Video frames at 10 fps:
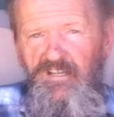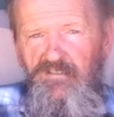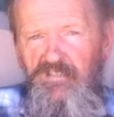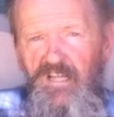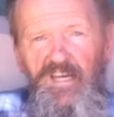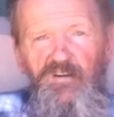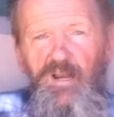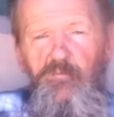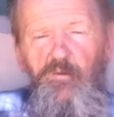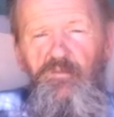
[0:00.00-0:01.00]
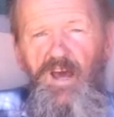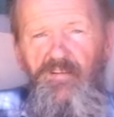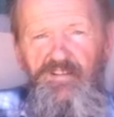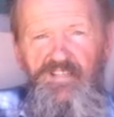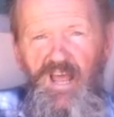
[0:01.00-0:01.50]
years later, I moved out
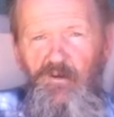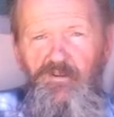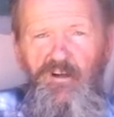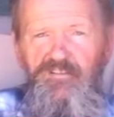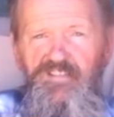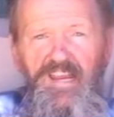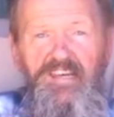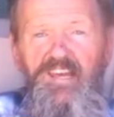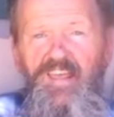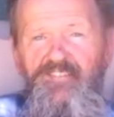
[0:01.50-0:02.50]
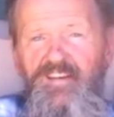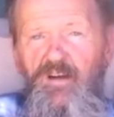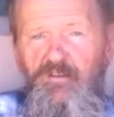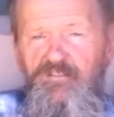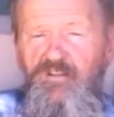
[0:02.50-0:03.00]
of a town called St. David,
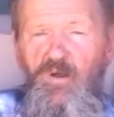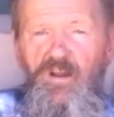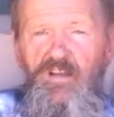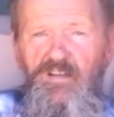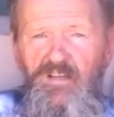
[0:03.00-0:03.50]
Arizona,